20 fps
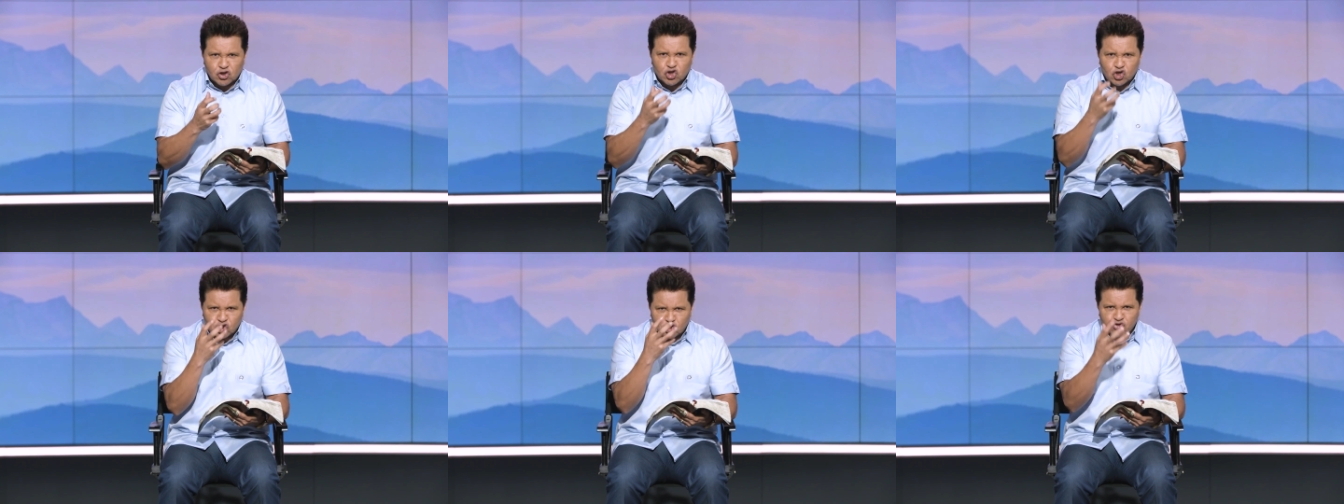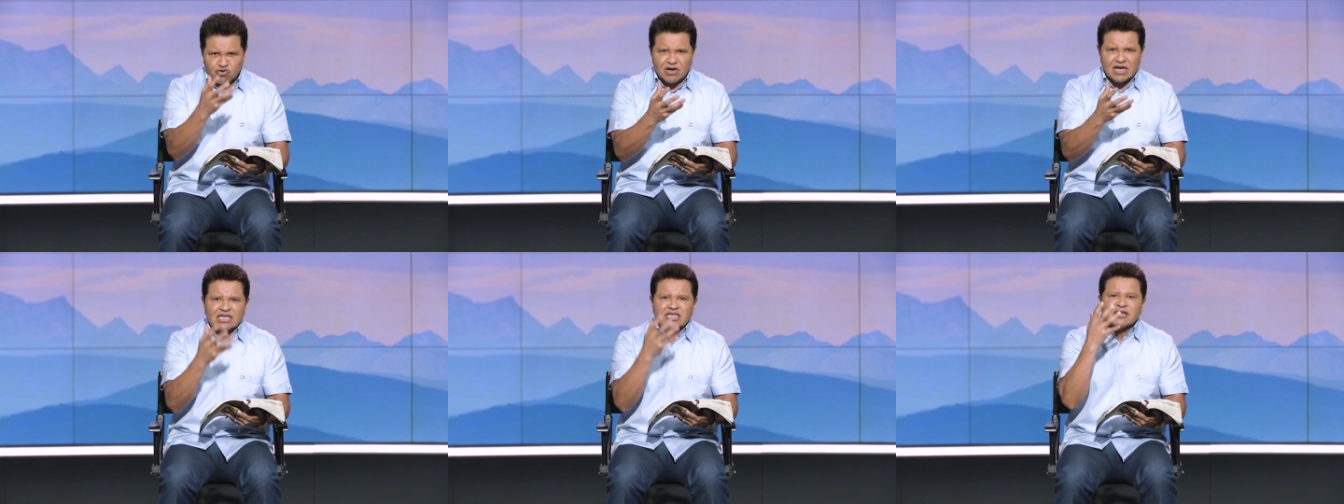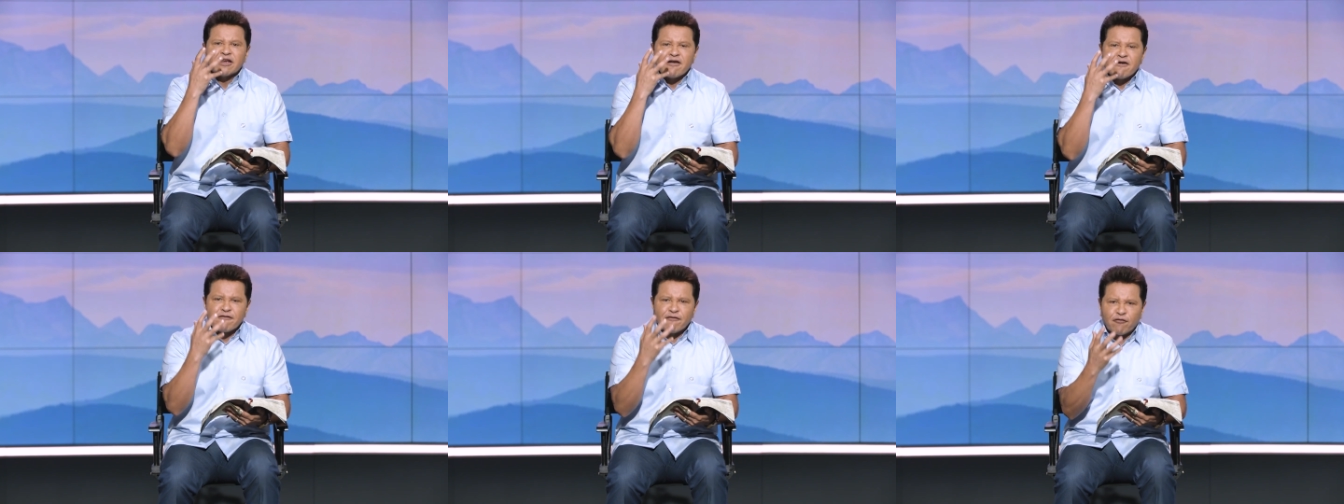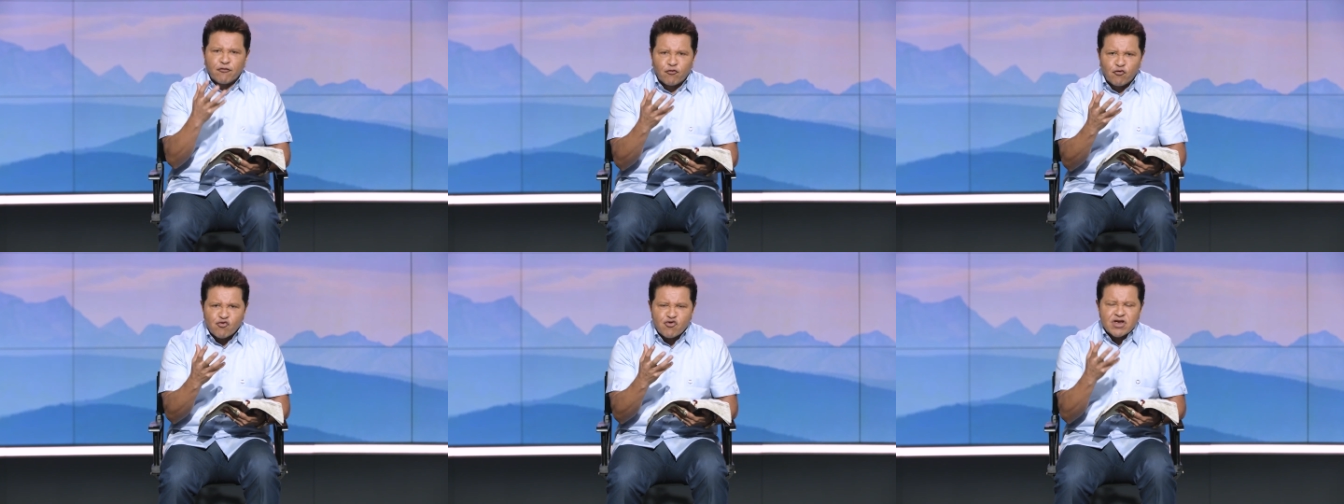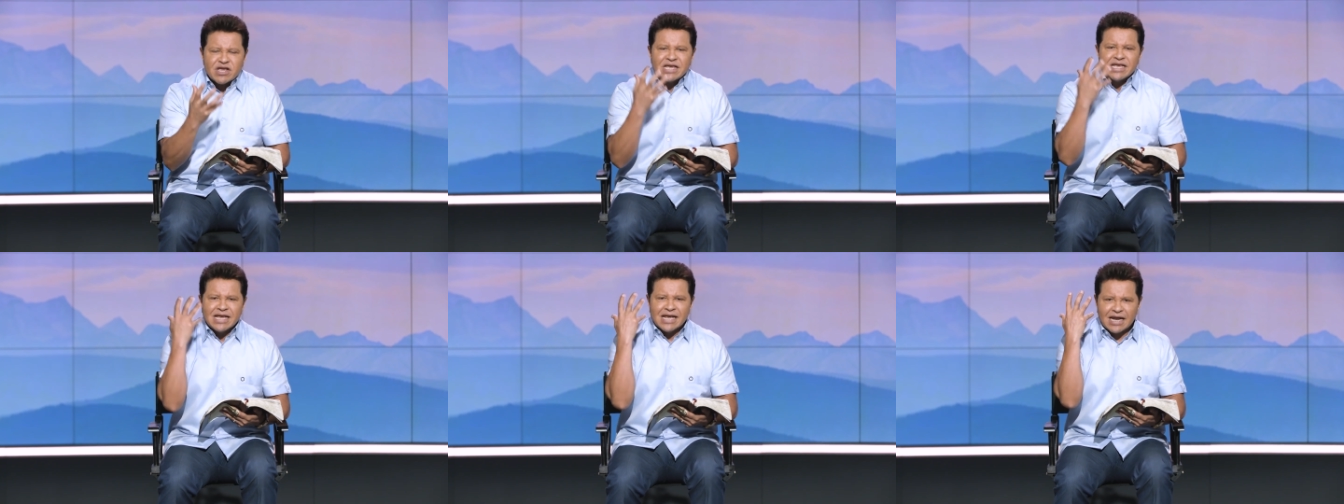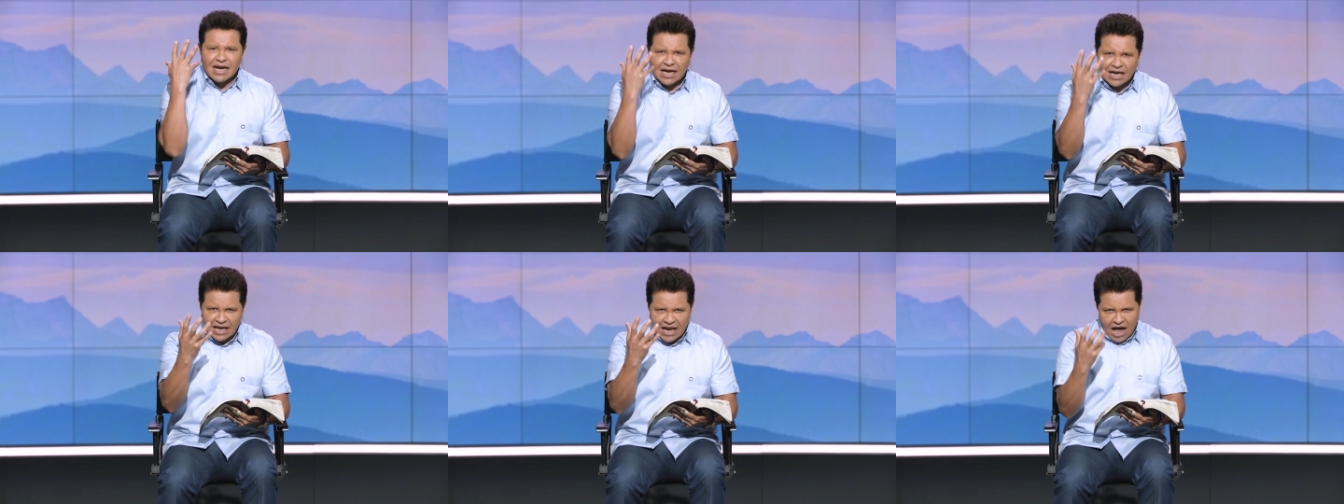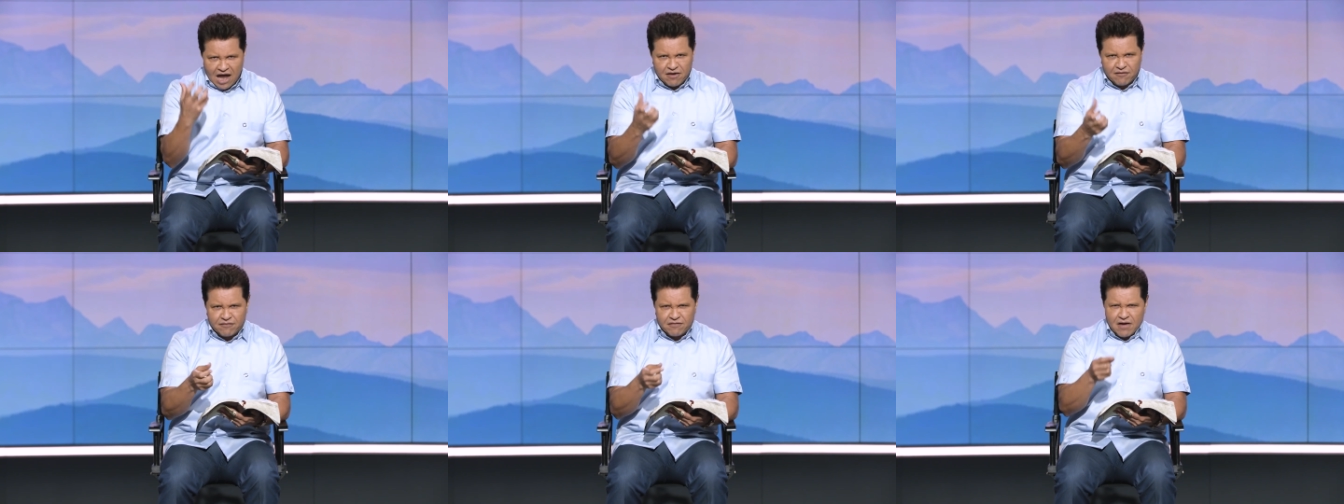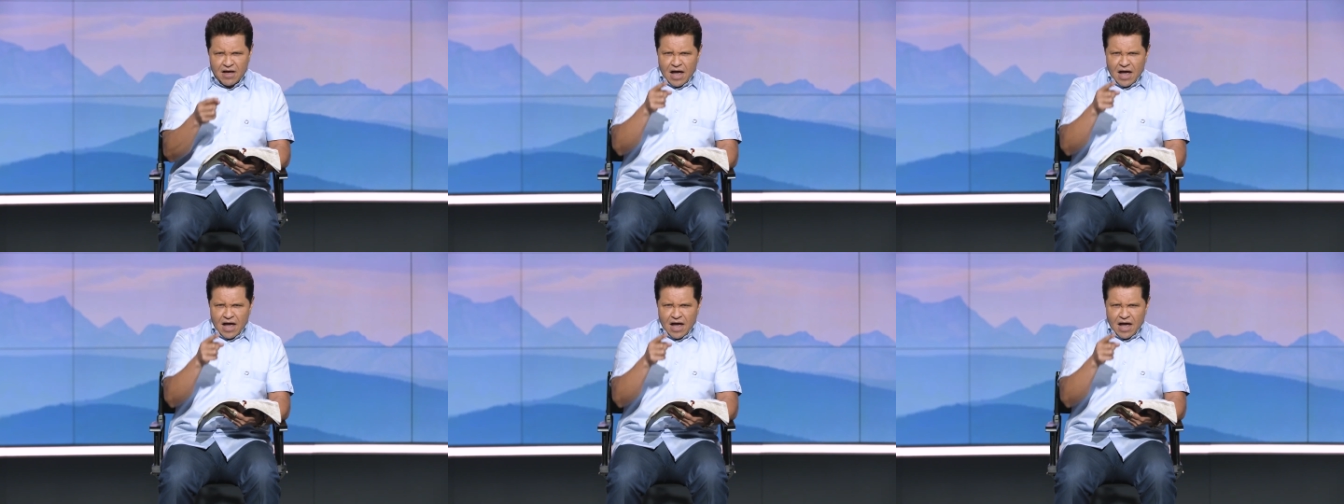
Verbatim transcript: Stress free life.